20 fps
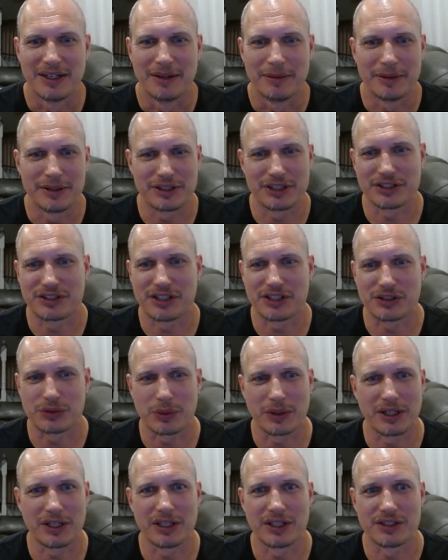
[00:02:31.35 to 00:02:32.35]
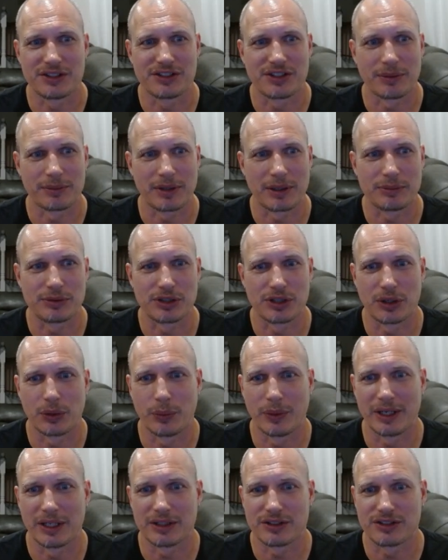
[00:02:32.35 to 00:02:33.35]
It just is what it is. Sometimes you're going to
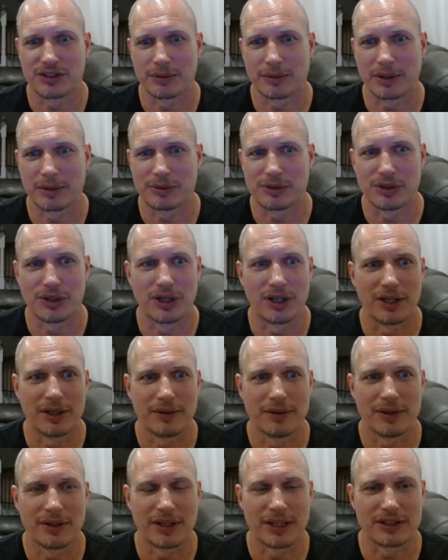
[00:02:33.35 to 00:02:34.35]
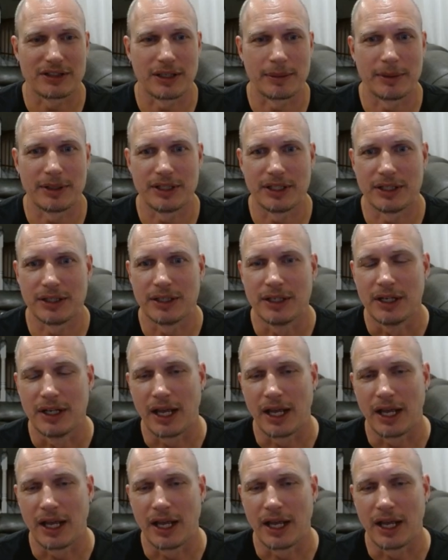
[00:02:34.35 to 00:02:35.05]
win it, sometimes you're not. That time I didn't.